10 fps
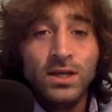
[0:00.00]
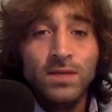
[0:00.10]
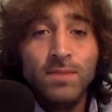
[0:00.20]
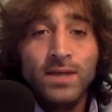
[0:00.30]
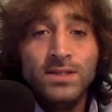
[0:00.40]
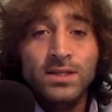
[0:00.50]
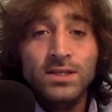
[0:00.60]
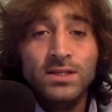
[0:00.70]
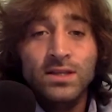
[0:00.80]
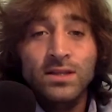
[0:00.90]
And he
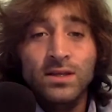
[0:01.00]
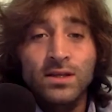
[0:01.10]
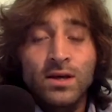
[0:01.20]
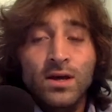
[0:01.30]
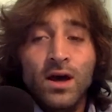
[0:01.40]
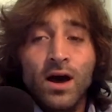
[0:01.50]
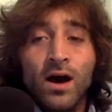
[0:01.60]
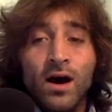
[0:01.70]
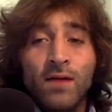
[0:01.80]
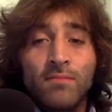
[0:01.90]
basically said that,
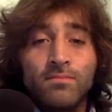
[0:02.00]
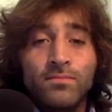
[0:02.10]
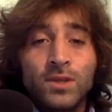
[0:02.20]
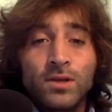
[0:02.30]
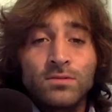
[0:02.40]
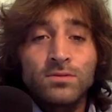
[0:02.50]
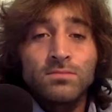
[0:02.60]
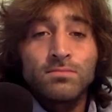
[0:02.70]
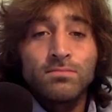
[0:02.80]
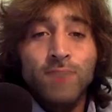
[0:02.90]

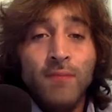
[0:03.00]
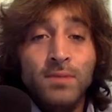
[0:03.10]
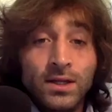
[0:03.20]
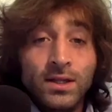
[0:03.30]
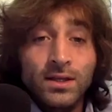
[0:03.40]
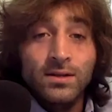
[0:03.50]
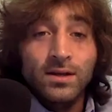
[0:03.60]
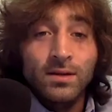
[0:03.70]
Bob Dylan